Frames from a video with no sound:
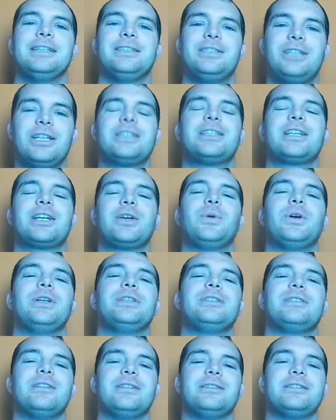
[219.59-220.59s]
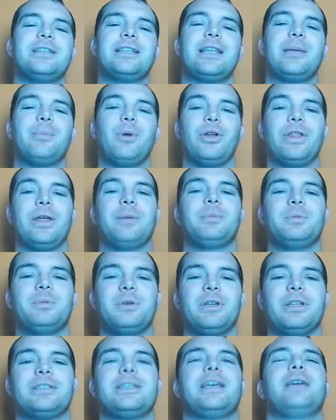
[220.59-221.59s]
Just a coincidence that they both happen to
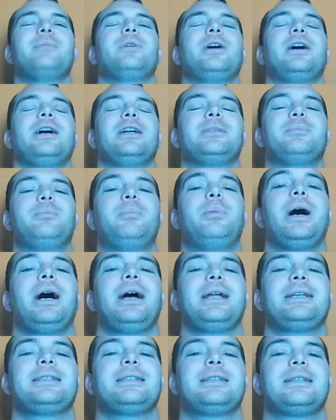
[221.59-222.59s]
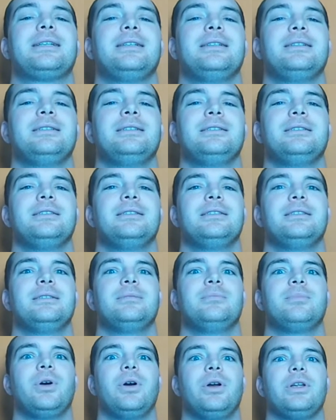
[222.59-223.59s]
be on the same night, but
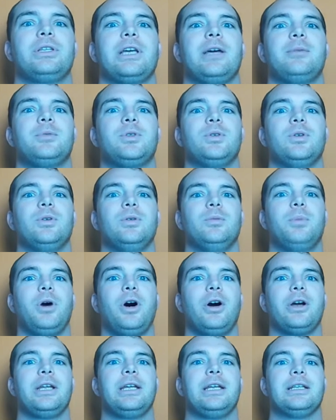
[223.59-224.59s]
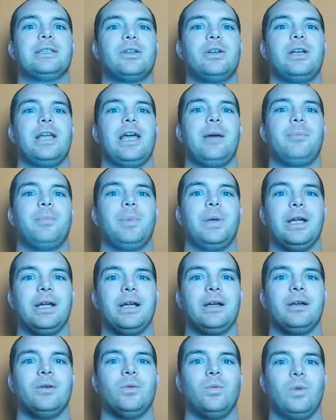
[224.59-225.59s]
Prototype 2 party is only
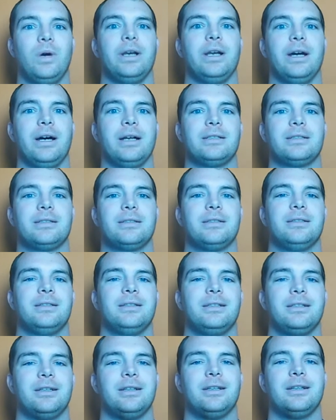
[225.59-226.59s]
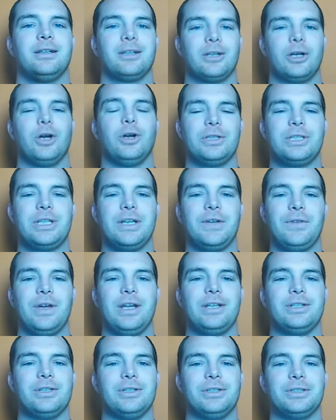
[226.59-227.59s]
happening one night. Go to see
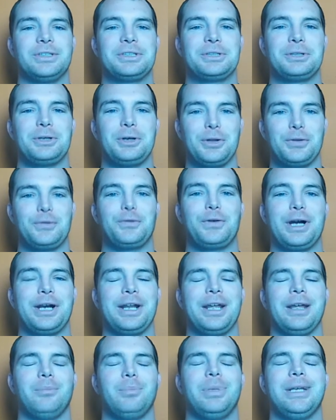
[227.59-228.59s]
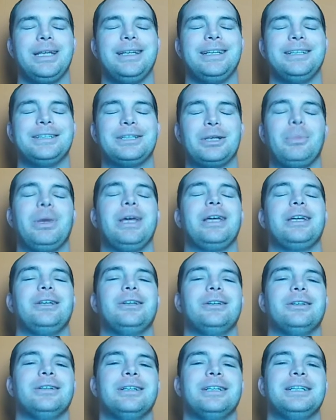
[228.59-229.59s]
Avengers on the Friday, please, I beg
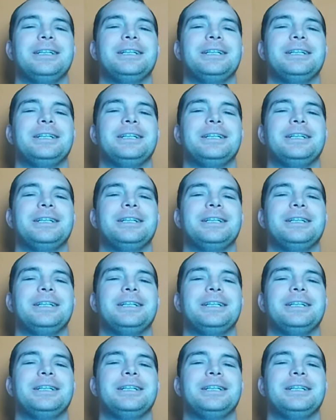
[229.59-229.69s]
you.